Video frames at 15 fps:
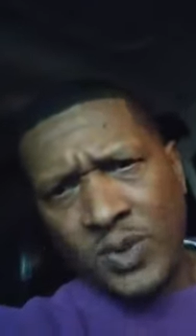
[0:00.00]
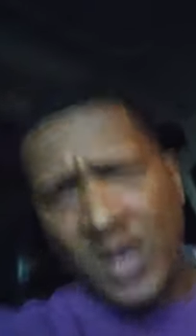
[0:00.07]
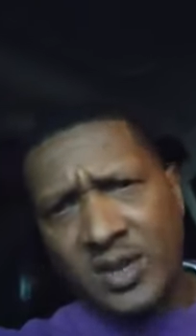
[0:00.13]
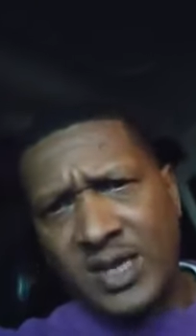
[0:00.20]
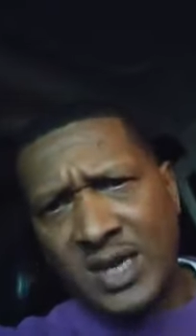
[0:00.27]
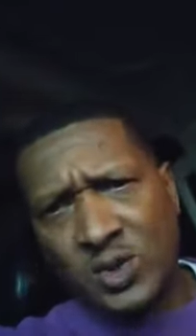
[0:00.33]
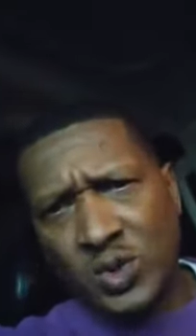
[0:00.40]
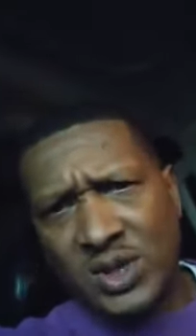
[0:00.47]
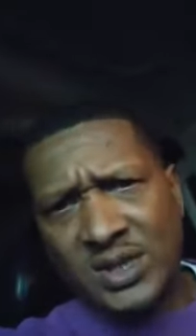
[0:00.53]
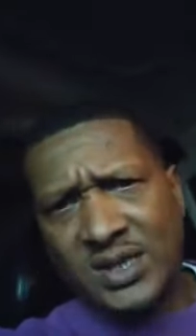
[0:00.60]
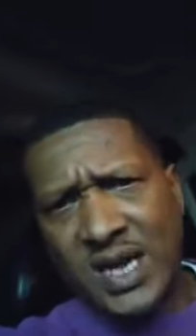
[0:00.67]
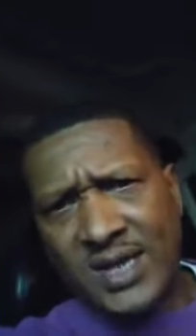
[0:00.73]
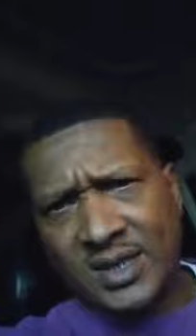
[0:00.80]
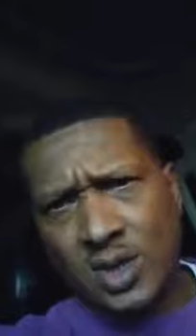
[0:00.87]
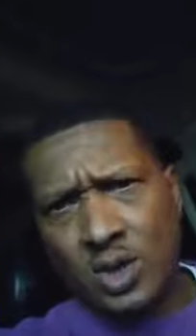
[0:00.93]
That's what the
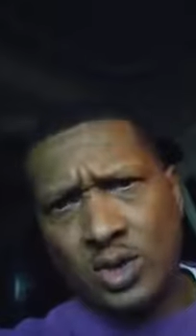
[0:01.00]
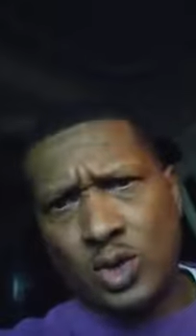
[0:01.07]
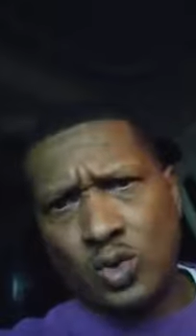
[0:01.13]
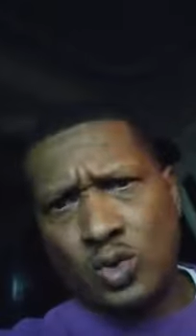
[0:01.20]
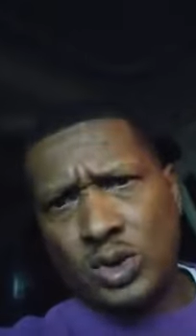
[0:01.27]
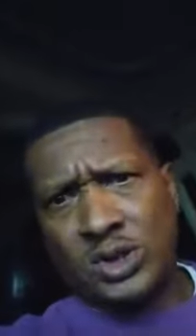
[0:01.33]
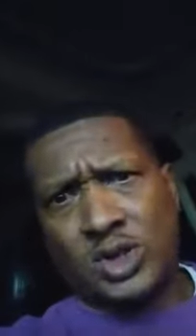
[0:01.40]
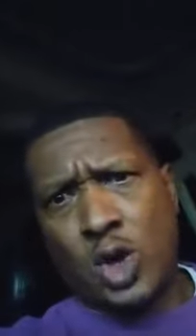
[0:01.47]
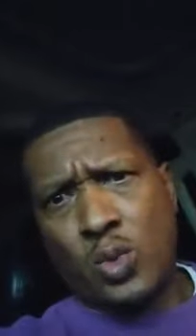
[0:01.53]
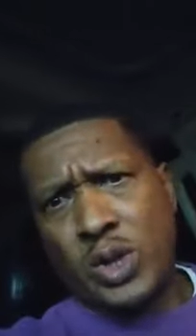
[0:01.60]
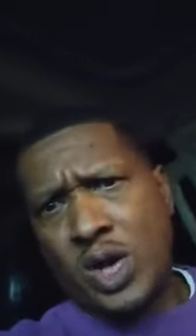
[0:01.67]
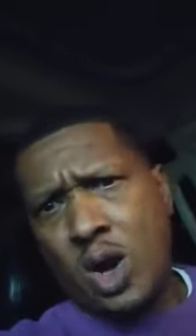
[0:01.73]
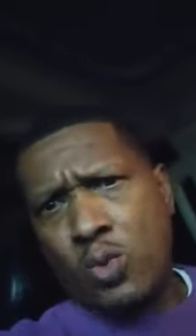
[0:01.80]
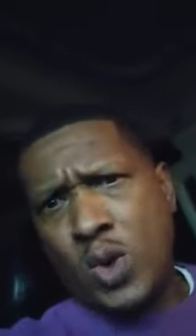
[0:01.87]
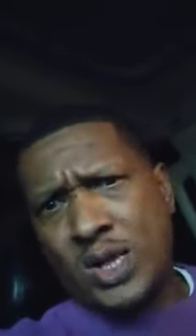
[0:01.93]
Saints gonna do. The score,
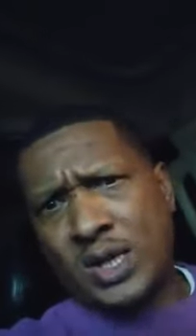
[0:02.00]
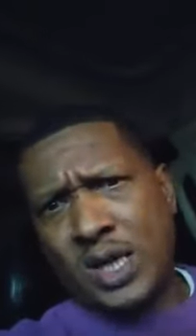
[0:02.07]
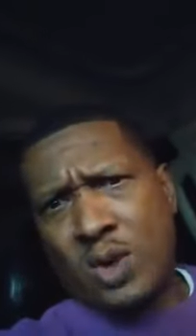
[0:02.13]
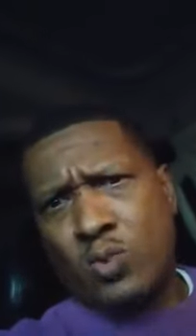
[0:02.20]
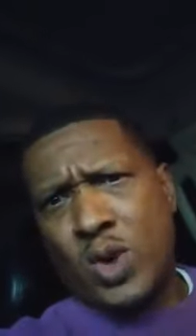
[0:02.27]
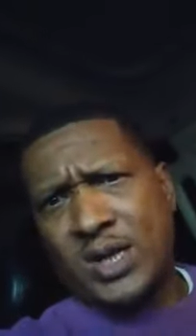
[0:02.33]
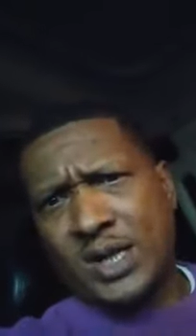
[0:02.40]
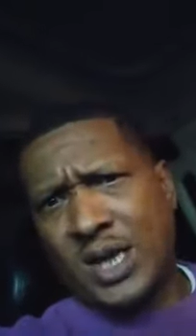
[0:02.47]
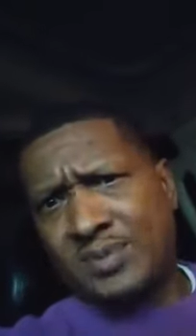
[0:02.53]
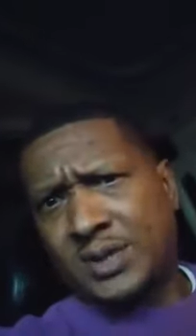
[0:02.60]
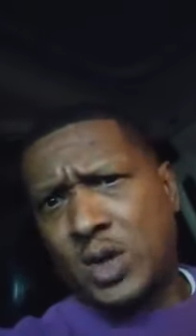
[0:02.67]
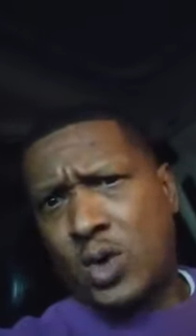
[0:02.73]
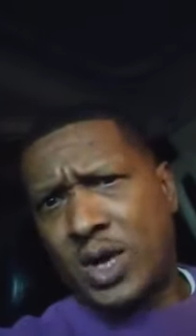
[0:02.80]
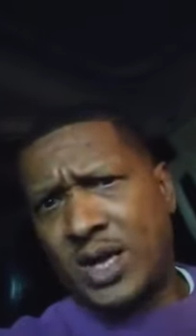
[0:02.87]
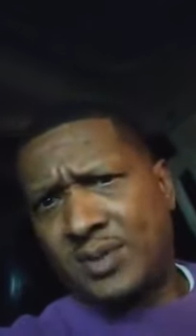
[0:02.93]
we gonna run it up, run it up,
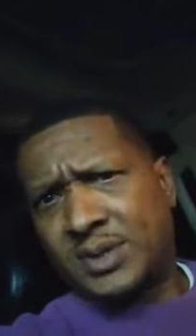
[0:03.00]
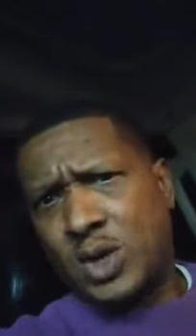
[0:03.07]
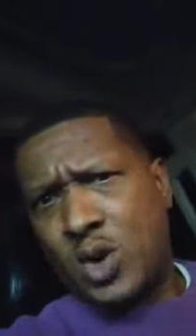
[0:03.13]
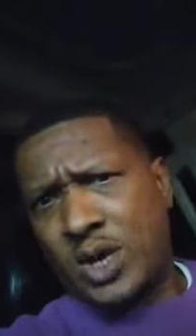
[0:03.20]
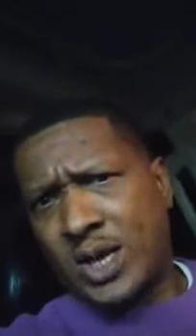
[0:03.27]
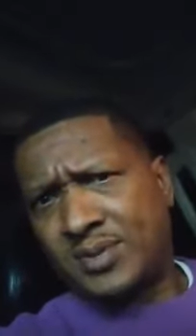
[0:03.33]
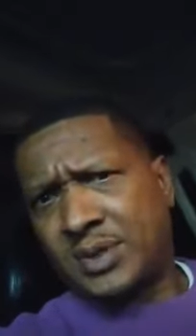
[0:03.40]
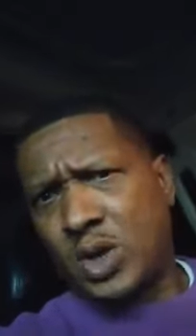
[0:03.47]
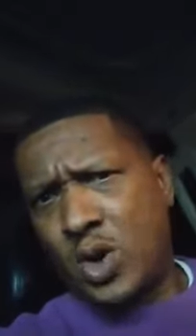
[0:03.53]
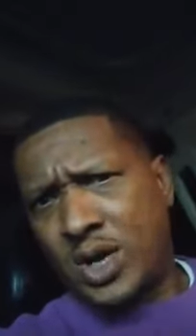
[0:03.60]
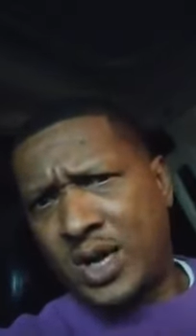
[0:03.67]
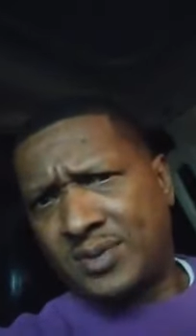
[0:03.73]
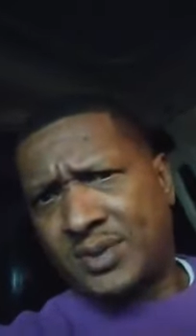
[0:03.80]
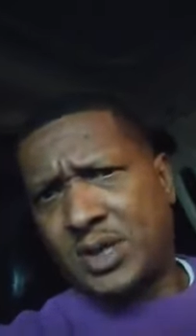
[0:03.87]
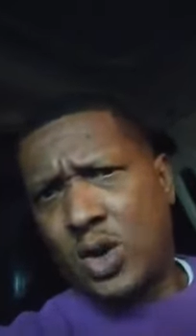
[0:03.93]
score it up, score it up, score
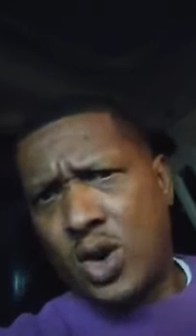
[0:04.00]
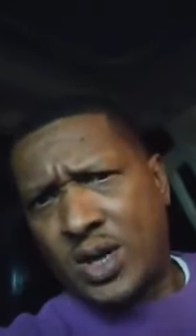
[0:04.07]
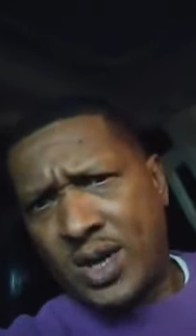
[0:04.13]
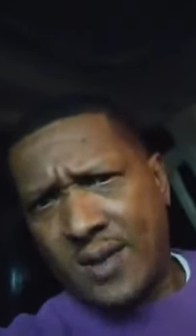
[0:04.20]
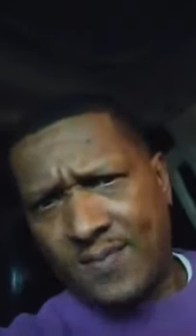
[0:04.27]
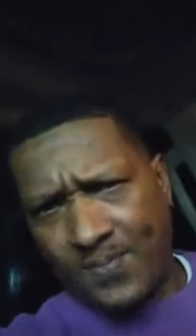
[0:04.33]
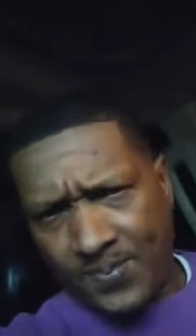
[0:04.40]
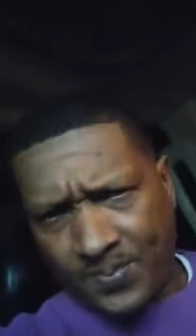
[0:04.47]
it up, score it up.